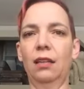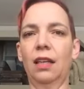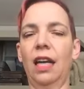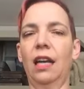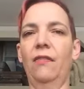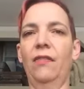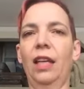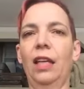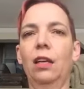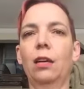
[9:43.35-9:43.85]

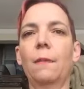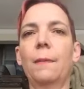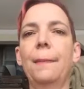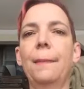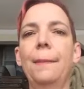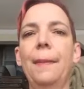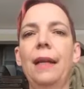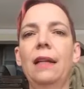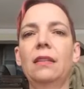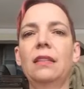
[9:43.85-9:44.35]
kind of like you're
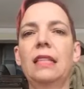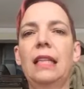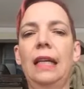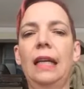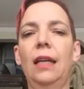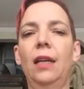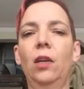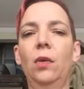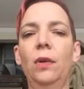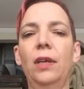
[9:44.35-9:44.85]

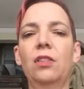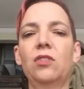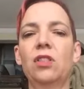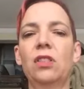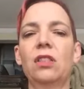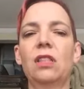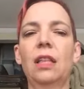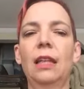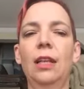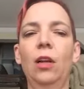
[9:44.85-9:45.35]
melting into it
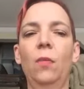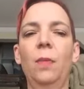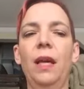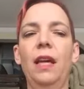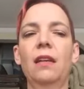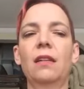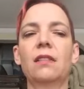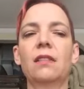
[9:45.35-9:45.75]
just a little bit.